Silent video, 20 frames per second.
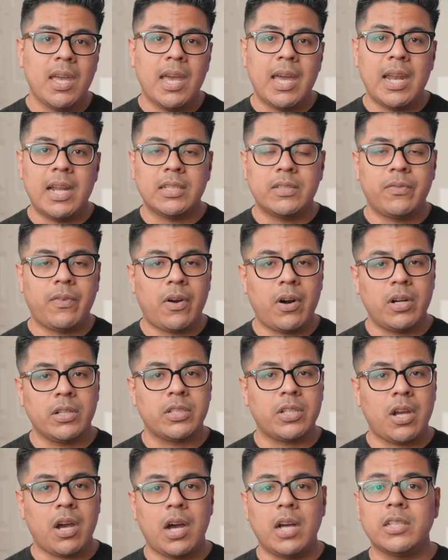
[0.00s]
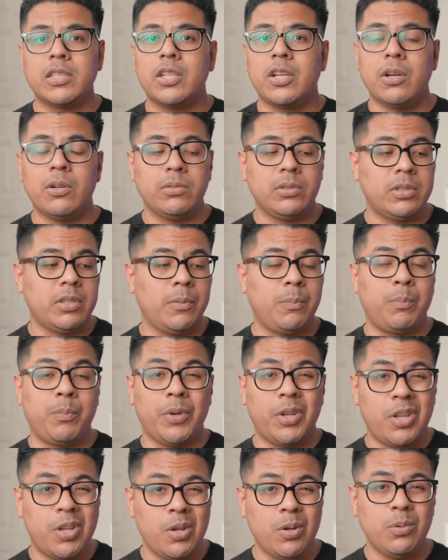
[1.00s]
And as far as cost goes, the
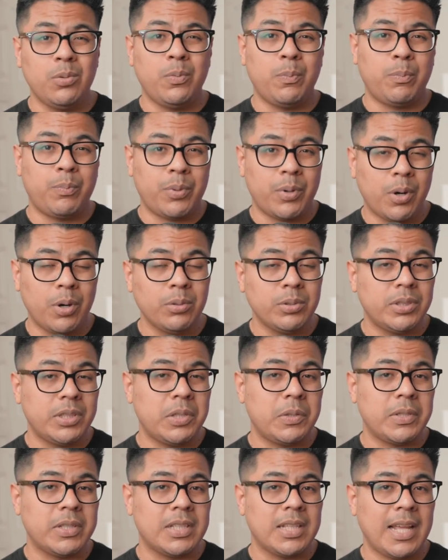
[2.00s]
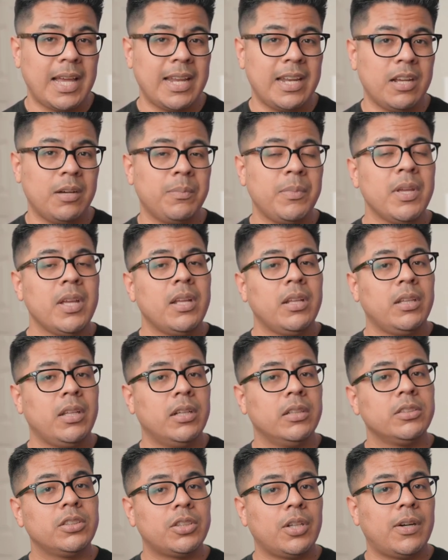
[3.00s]
Q Pro series lineup
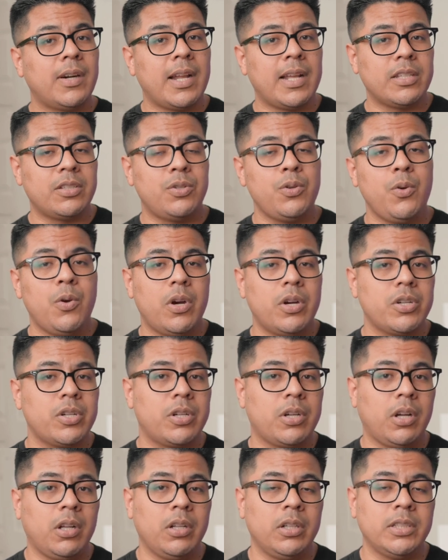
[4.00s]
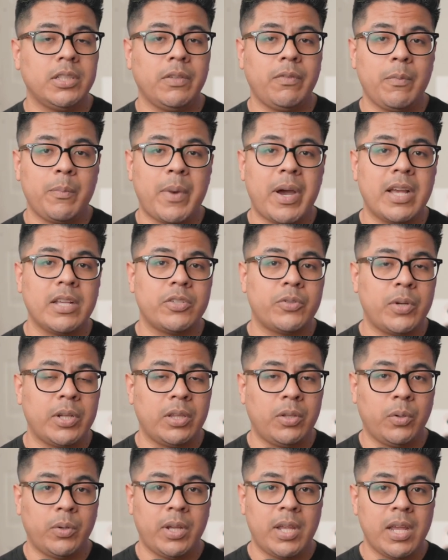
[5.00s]
does start at $200 if you buy it
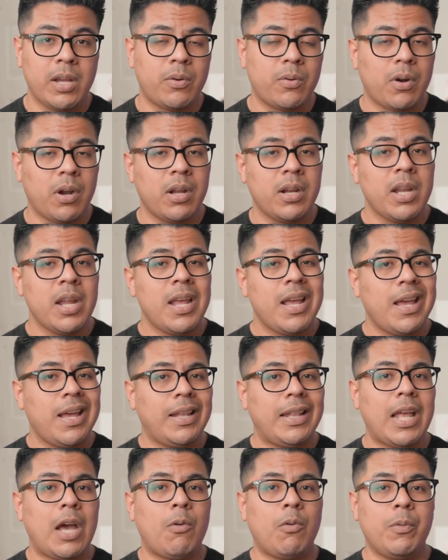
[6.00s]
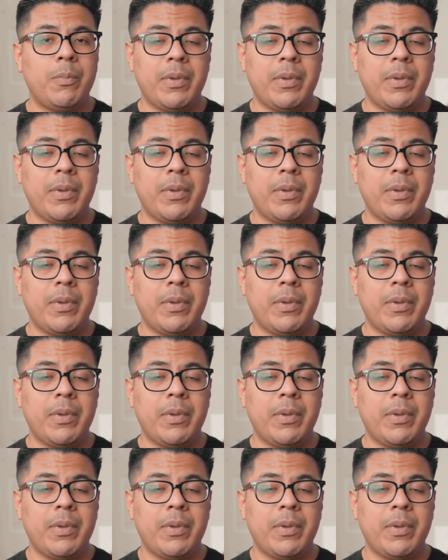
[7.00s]
straight through Keychron, and that will